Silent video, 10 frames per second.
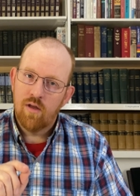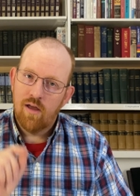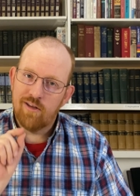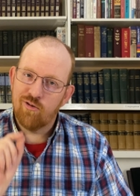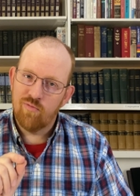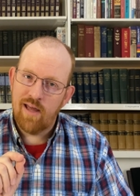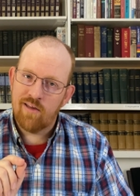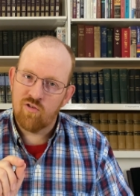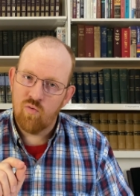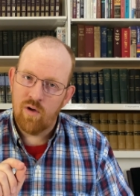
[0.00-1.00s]
until
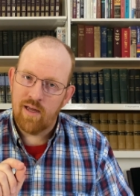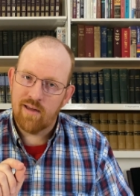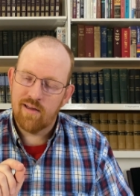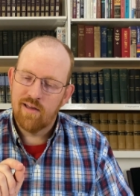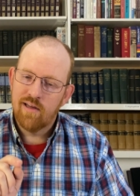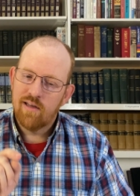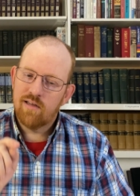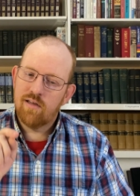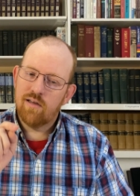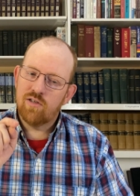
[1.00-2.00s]
next week
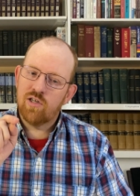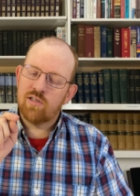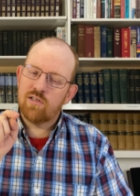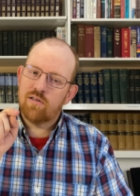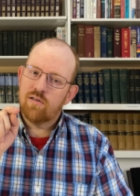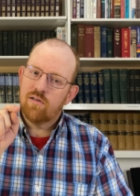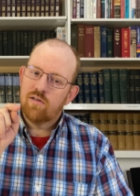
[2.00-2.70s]
to just